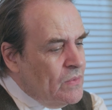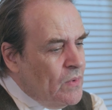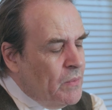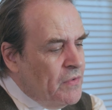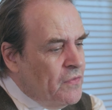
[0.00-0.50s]

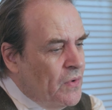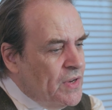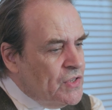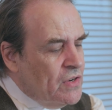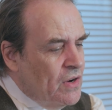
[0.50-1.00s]
What we're
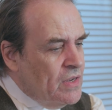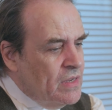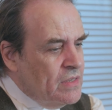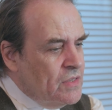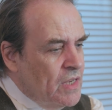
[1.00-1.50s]
focusing on
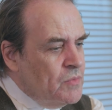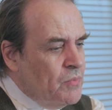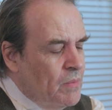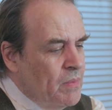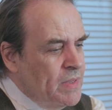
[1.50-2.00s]
is
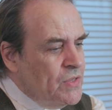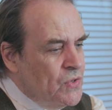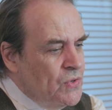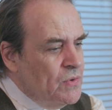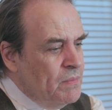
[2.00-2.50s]
probably
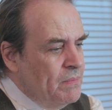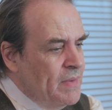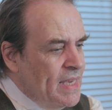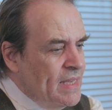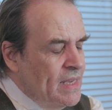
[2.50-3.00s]
two
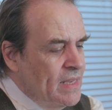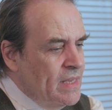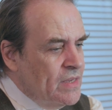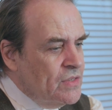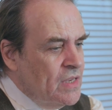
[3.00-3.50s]
main
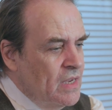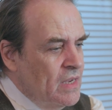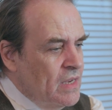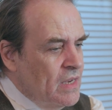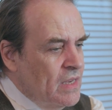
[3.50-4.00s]
areas.
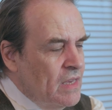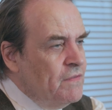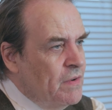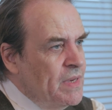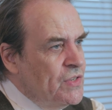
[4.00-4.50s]

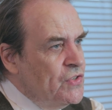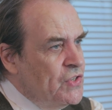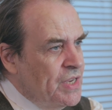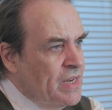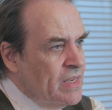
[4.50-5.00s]
Information
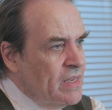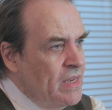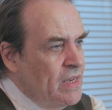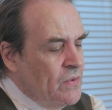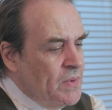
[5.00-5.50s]
sharing,
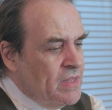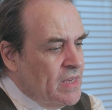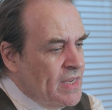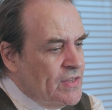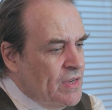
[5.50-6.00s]
we
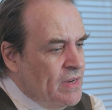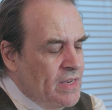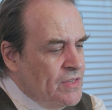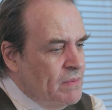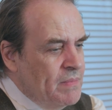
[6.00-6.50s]
think, is
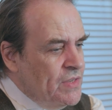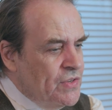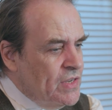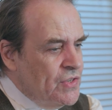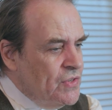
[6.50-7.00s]
a
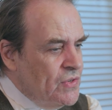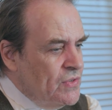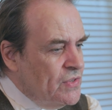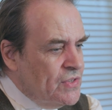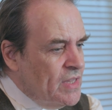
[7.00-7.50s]
major
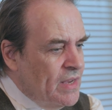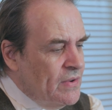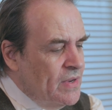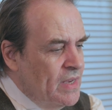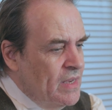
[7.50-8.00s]
issue just
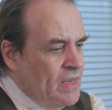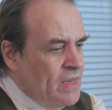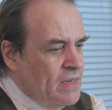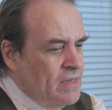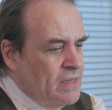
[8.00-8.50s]
now
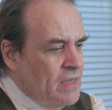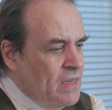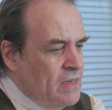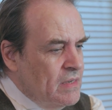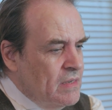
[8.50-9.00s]

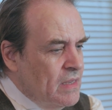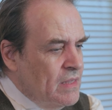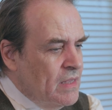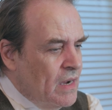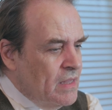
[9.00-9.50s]
in
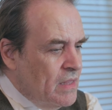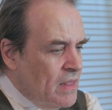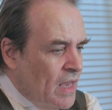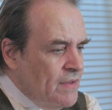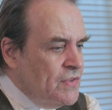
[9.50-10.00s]
the
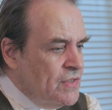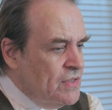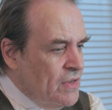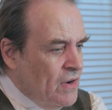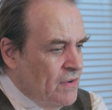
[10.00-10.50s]

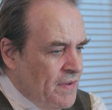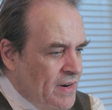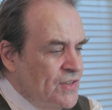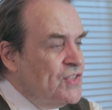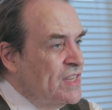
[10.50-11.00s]
lives of
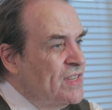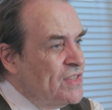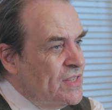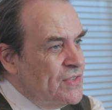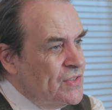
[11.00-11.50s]
our
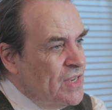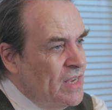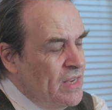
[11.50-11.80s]
citizens.